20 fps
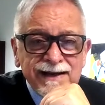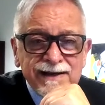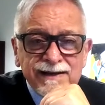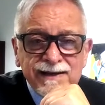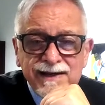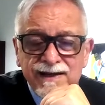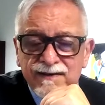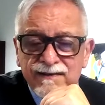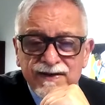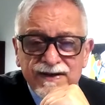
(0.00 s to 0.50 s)
and
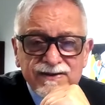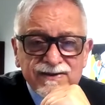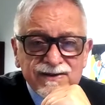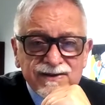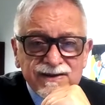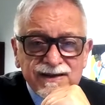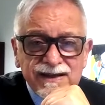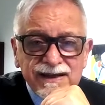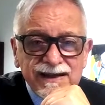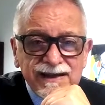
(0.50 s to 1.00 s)
give
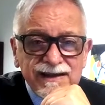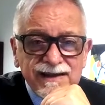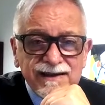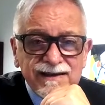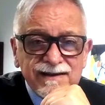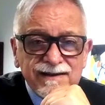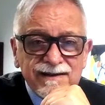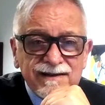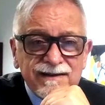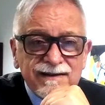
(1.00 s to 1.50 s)
us
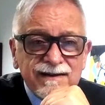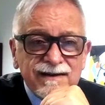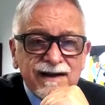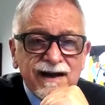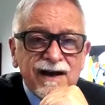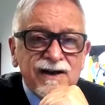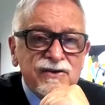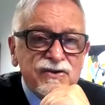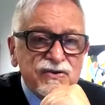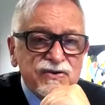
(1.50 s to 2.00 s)
the
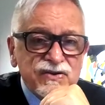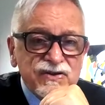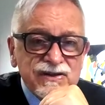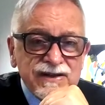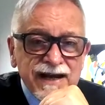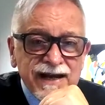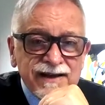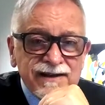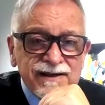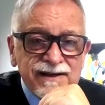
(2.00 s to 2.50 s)

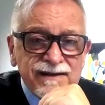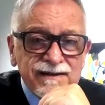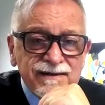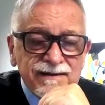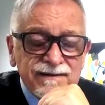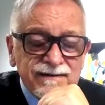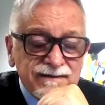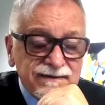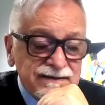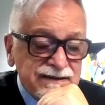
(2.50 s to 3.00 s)
understanding
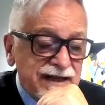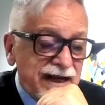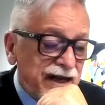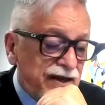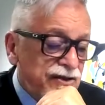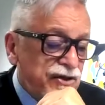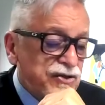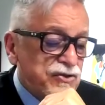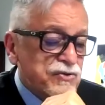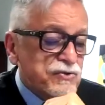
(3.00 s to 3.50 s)

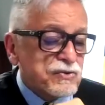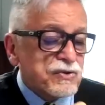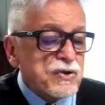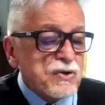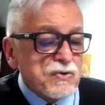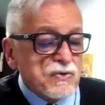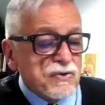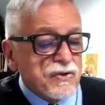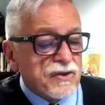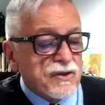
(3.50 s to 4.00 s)
and the
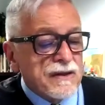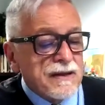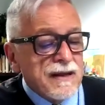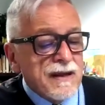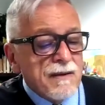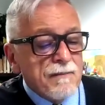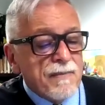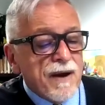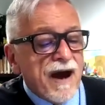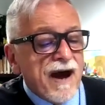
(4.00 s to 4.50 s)
truth
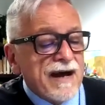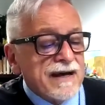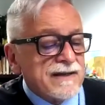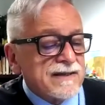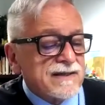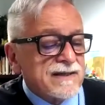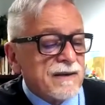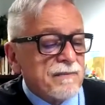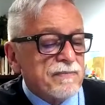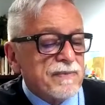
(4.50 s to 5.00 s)
behind
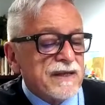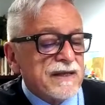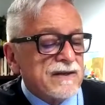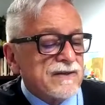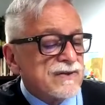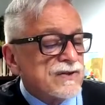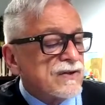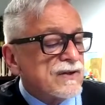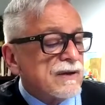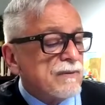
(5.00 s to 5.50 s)
something
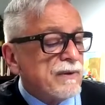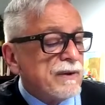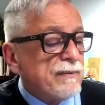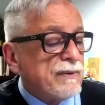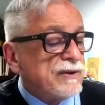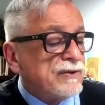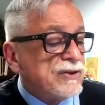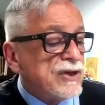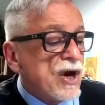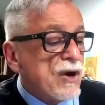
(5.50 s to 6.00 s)
so that we
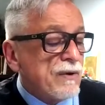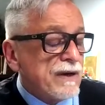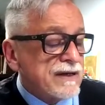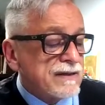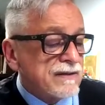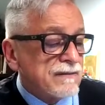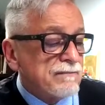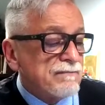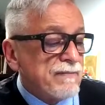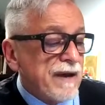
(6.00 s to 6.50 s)
will know
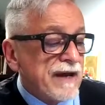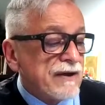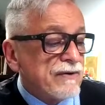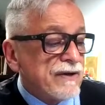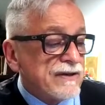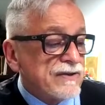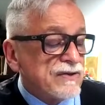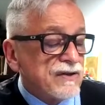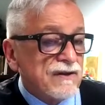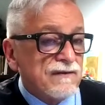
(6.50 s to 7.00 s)
it better
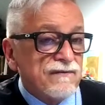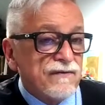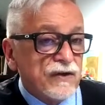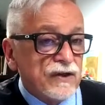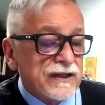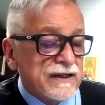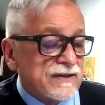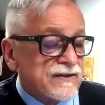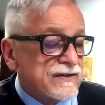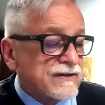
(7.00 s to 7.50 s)
and to the
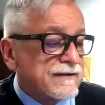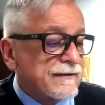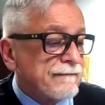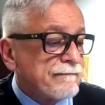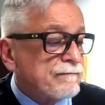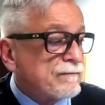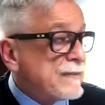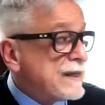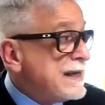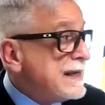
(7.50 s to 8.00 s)
fullest.
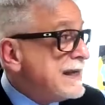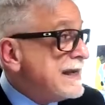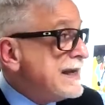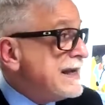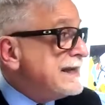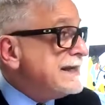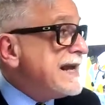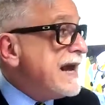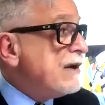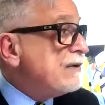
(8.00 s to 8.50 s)

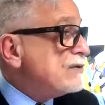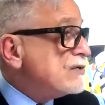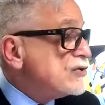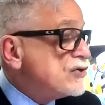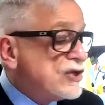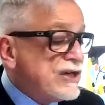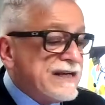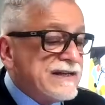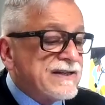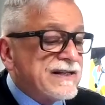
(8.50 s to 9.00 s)
Now,
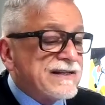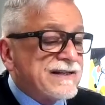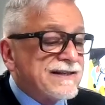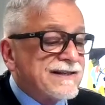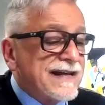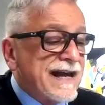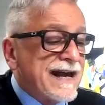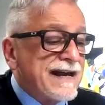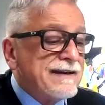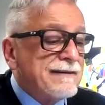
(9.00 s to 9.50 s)
Jesus
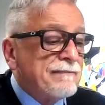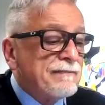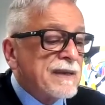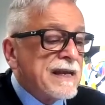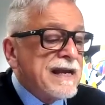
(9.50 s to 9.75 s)
said,